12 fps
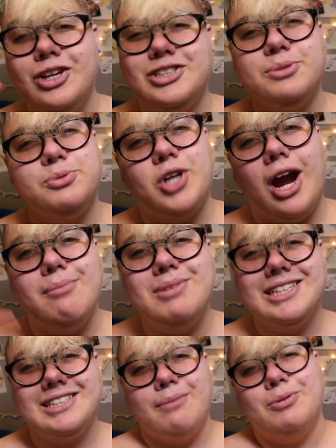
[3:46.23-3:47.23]
You can subscribe
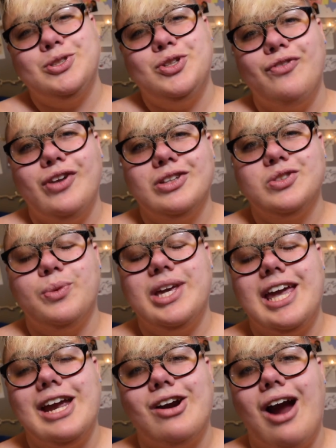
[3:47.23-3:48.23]
because I post two videos a
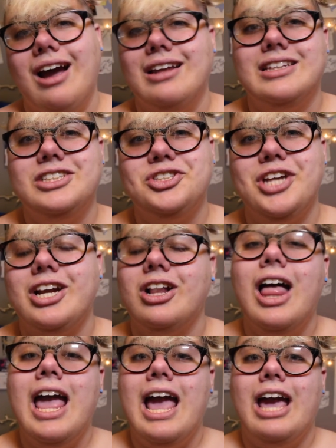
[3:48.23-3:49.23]
week here on this channel